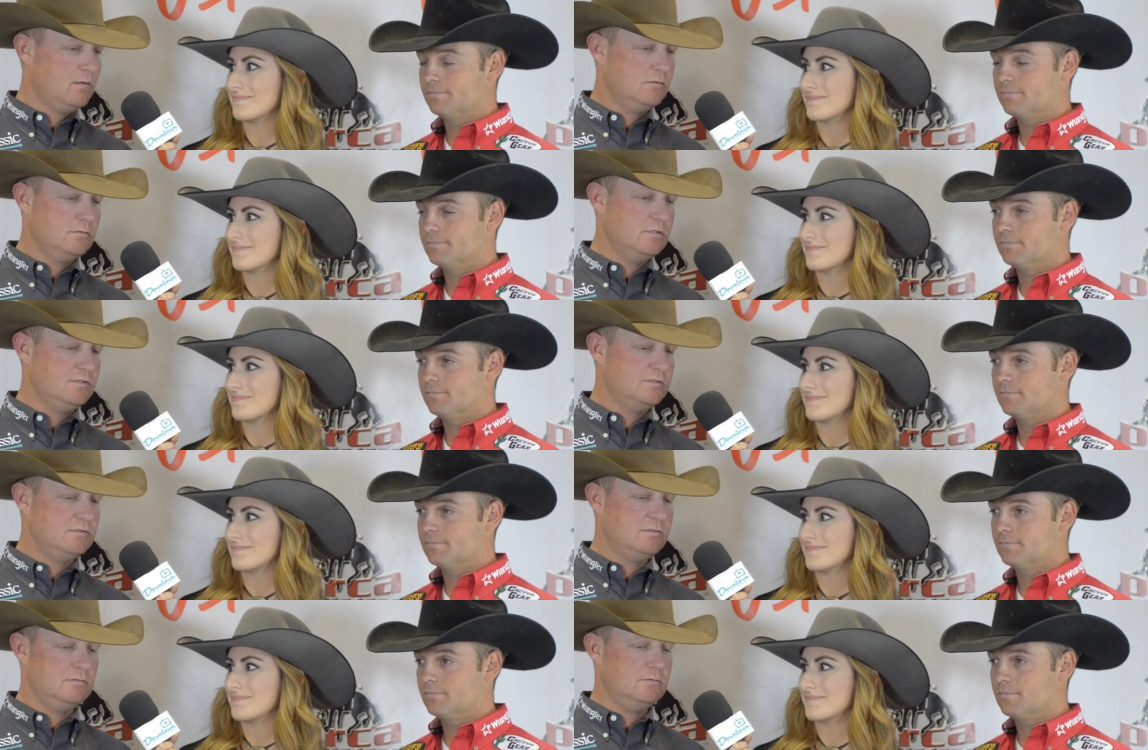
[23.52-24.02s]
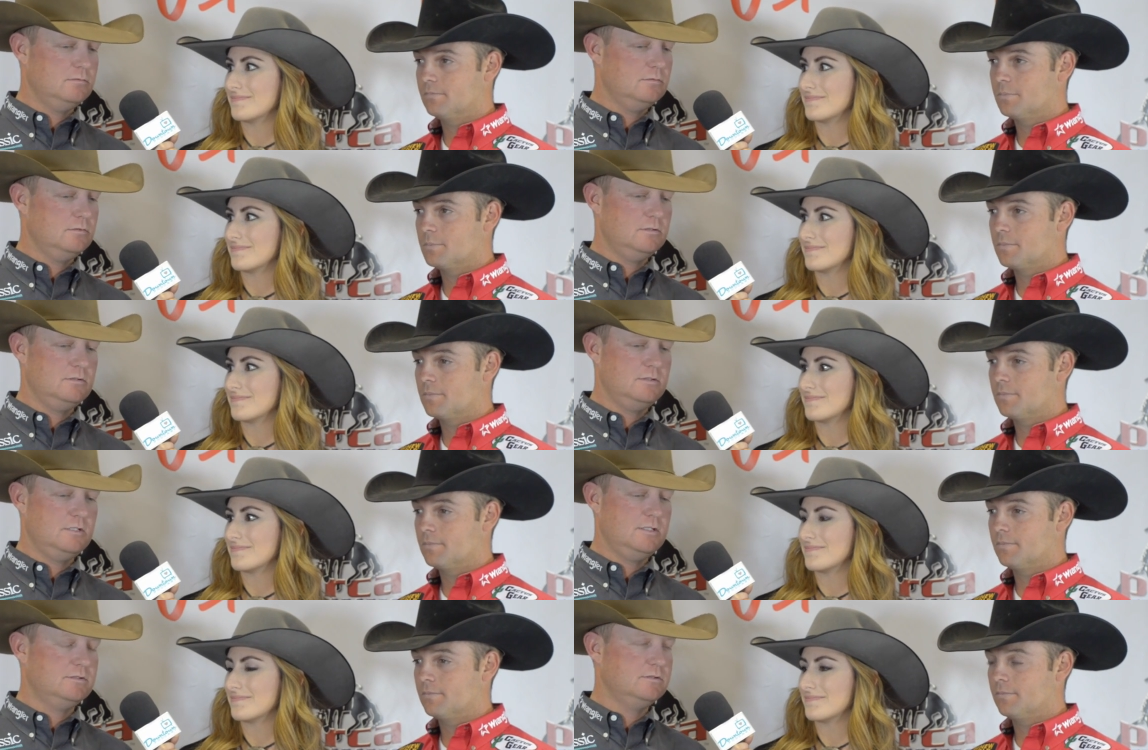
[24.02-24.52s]
Speaker 1: just
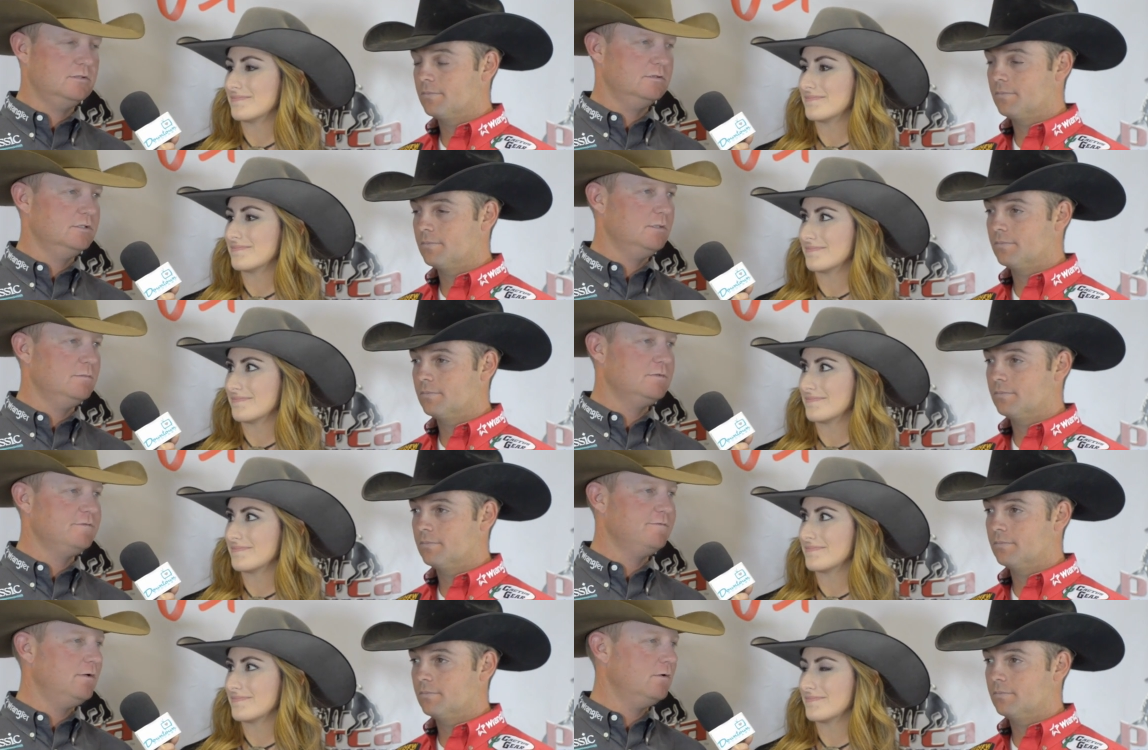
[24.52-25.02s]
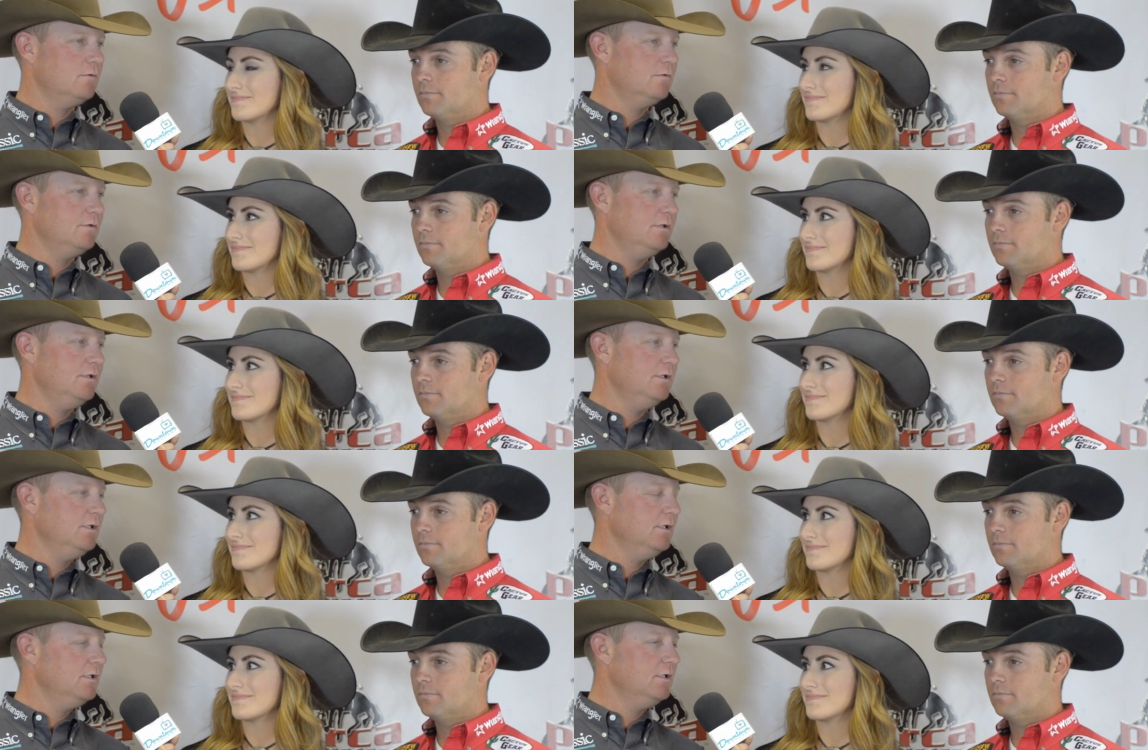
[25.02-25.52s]
let the chips fall where they
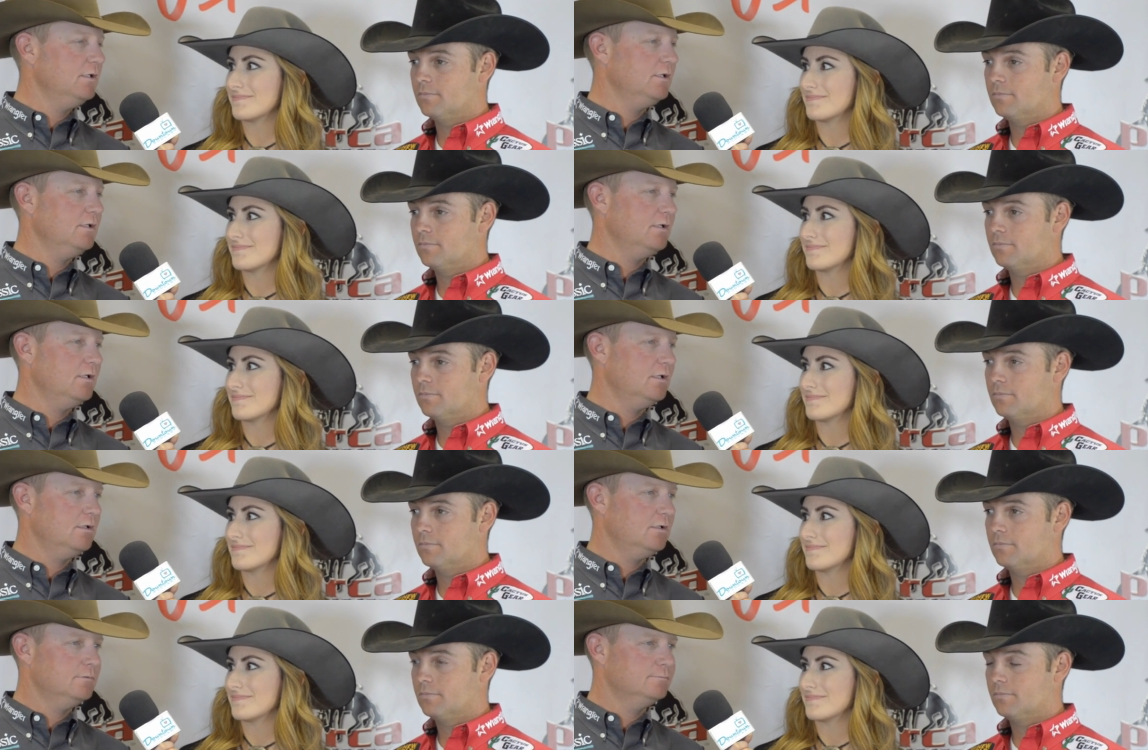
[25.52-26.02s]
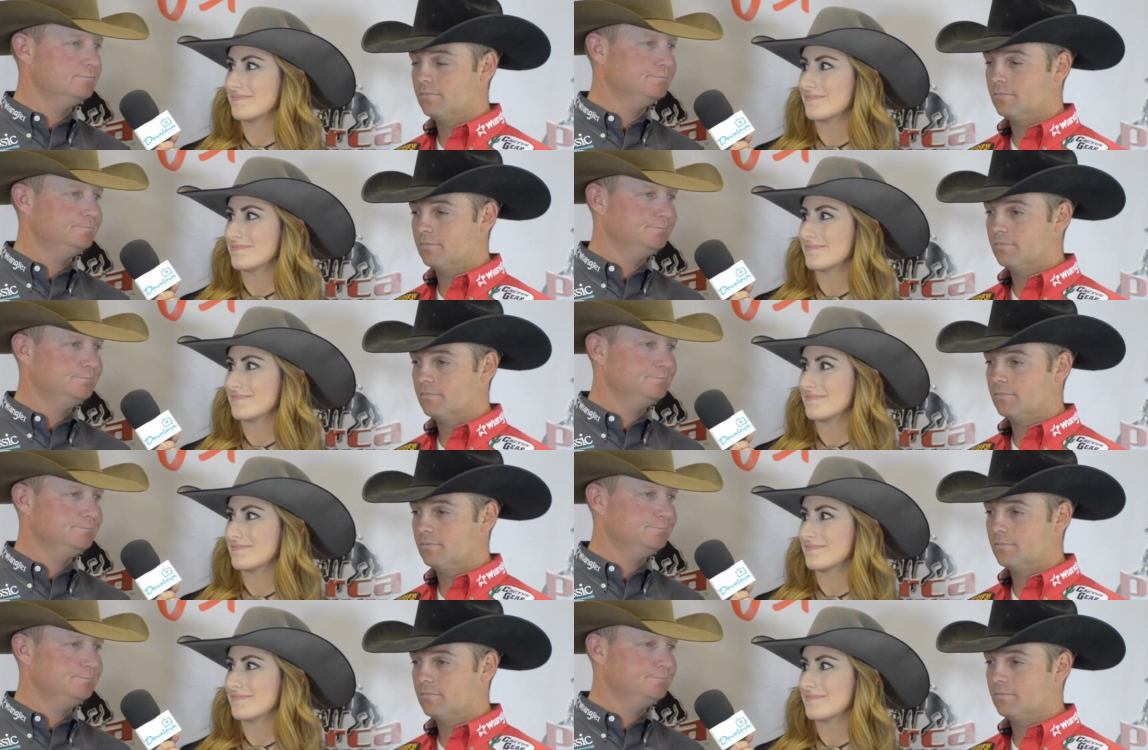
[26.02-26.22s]
did. And uh,